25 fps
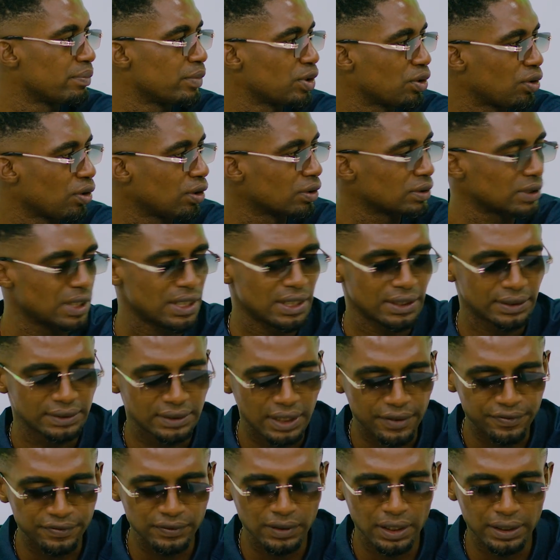because
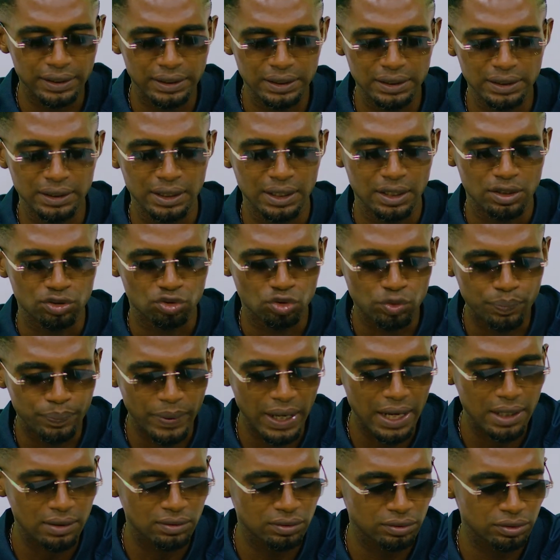definitely
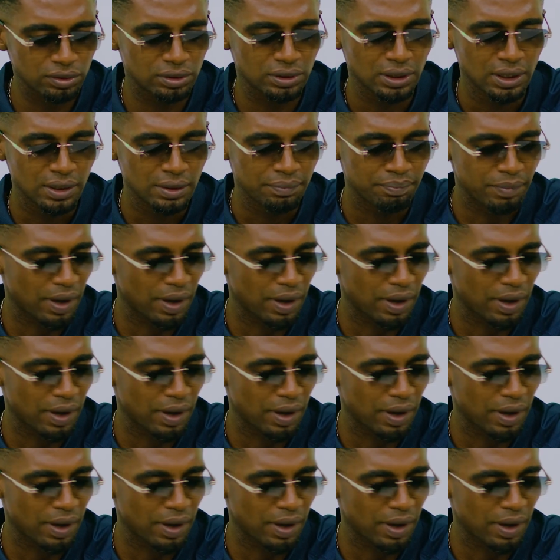Super Eagles,